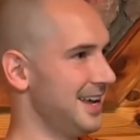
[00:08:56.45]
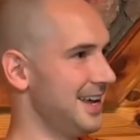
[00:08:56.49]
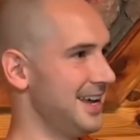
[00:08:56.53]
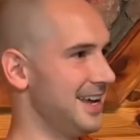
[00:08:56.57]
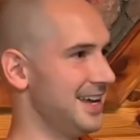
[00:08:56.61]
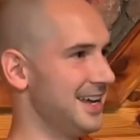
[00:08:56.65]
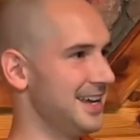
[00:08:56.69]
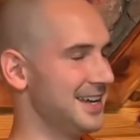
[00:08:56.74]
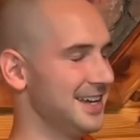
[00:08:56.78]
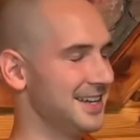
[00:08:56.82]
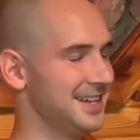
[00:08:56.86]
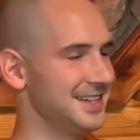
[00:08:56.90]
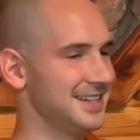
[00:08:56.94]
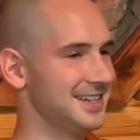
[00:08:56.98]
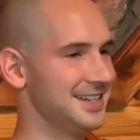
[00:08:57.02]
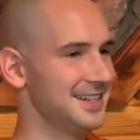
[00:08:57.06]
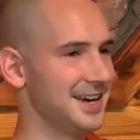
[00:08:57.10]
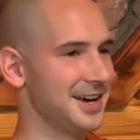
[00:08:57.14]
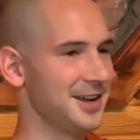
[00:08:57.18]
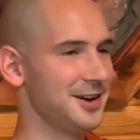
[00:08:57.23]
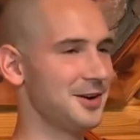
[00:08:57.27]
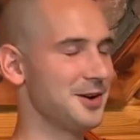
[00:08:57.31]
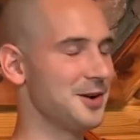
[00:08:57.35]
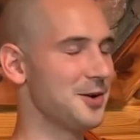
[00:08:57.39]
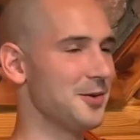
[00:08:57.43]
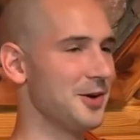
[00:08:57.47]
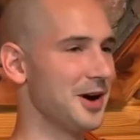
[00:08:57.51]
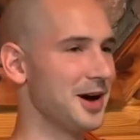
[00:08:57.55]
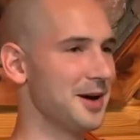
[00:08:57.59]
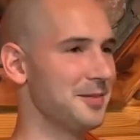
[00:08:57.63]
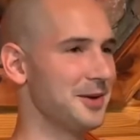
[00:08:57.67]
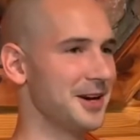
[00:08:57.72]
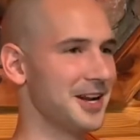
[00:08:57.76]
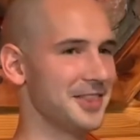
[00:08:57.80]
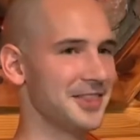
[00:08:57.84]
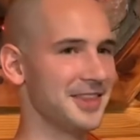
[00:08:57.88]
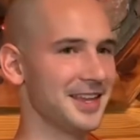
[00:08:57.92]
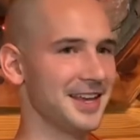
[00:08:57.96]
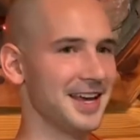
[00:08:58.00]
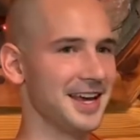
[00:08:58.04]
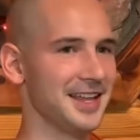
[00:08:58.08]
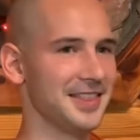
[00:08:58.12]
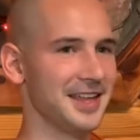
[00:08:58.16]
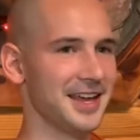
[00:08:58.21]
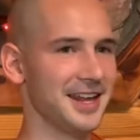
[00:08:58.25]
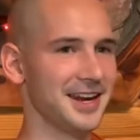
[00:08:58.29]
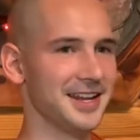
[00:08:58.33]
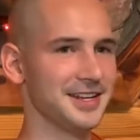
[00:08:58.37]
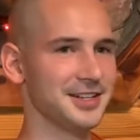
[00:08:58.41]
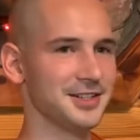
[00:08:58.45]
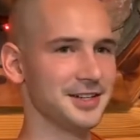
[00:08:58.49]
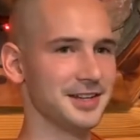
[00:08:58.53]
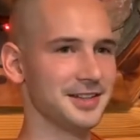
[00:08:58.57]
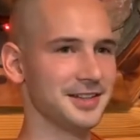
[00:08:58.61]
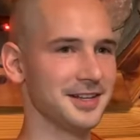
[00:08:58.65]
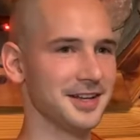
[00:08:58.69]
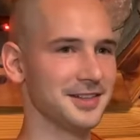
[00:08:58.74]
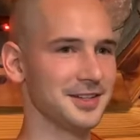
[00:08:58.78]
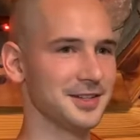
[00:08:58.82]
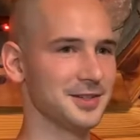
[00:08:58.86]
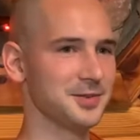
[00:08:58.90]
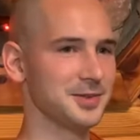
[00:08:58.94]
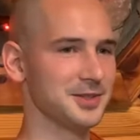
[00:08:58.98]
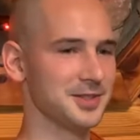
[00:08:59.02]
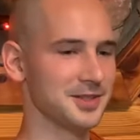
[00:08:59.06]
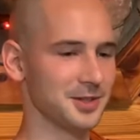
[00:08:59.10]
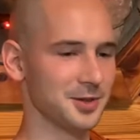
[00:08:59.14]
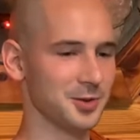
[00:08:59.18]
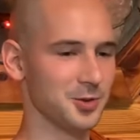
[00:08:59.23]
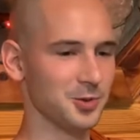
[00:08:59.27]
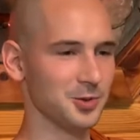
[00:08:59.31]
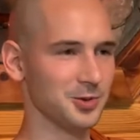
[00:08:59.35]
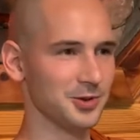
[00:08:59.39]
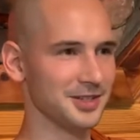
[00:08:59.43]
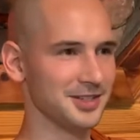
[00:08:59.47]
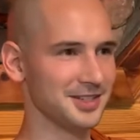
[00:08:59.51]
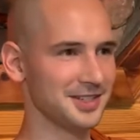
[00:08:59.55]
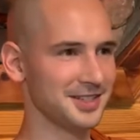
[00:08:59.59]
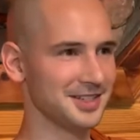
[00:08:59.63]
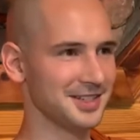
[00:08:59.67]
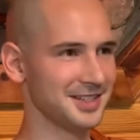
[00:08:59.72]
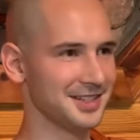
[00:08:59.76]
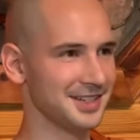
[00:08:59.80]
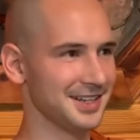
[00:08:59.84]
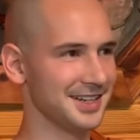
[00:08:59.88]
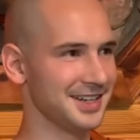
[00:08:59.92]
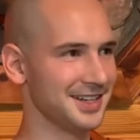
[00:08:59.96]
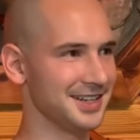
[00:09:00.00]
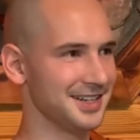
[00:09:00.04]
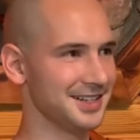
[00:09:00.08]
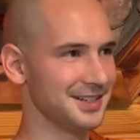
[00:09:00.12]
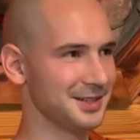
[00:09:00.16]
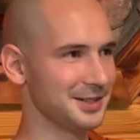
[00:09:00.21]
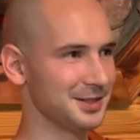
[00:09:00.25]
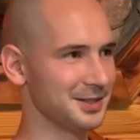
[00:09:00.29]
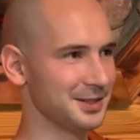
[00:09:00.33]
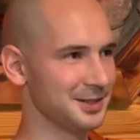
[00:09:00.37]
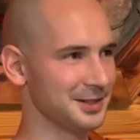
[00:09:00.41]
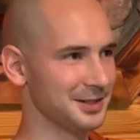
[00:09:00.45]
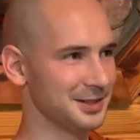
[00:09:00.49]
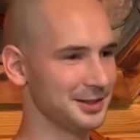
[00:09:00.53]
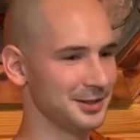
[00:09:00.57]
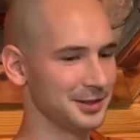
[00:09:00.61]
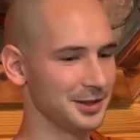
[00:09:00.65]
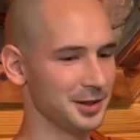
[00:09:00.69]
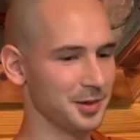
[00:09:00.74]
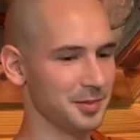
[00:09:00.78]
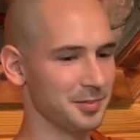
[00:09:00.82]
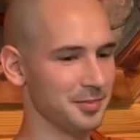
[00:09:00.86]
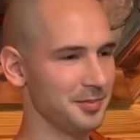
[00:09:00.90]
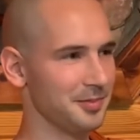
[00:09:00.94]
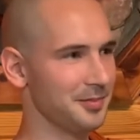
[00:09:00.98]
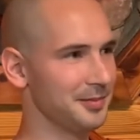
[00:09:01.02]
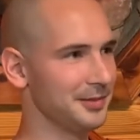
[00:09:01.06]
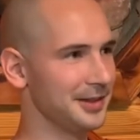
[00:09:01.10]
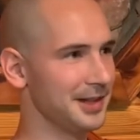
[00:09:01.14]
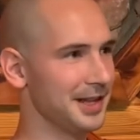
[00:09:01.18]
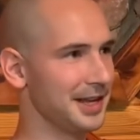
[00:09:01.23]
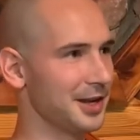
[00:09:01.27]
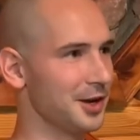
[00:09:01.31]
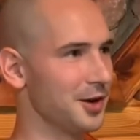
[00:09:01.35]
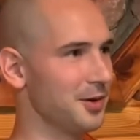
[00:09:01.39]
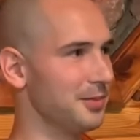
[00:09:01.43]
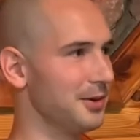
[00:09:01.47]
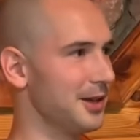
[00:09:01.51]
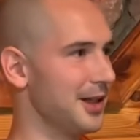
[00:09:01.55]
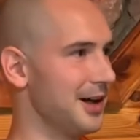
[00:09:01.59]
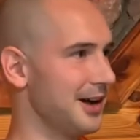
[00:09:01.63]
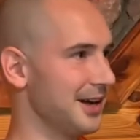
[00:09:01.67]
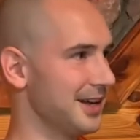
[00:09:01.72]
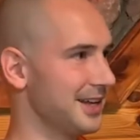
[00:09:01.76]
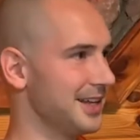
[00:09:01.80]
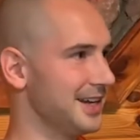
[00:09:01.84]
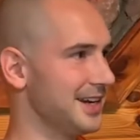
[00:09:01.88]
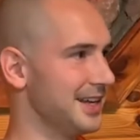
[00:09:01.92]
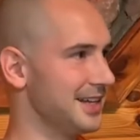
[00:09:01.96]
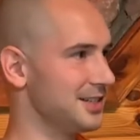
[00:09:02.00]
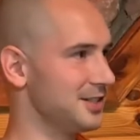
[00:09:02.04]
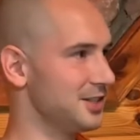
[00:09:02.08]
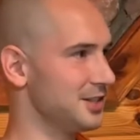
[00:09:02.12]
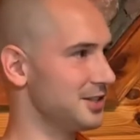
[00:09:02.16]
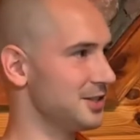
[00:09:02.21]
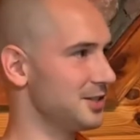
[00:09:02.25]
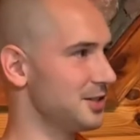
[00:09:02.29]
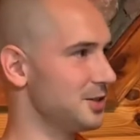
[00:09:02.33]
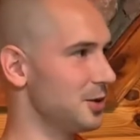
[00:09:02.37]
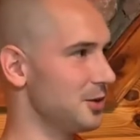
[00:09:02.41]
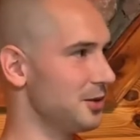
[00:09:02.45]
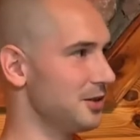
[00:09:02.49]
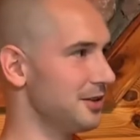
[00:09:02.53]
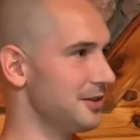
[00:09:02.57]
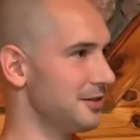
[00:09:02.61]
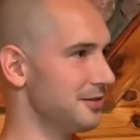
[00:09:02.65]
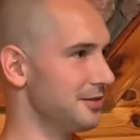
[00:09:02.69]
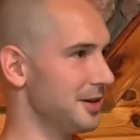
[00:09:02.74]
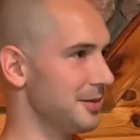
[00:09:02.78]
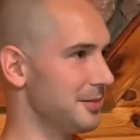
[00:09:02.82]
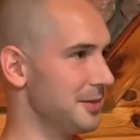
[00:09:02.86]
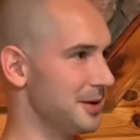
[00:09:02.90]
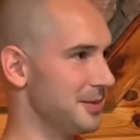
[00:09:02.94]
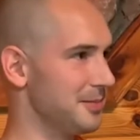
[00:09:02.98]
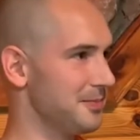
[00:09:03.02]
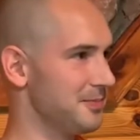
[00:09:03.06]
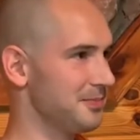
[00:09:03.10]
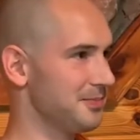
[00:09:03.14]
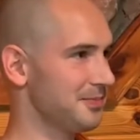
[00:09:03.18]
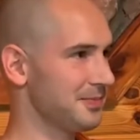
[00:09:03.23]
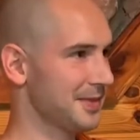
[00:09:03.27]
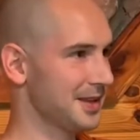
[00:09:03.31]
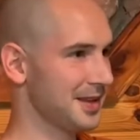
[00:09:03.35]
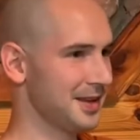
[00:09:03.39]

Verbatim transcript: And I don't know why, but at that age, I thought this was the coolest little Lego block, and I just stole it from him,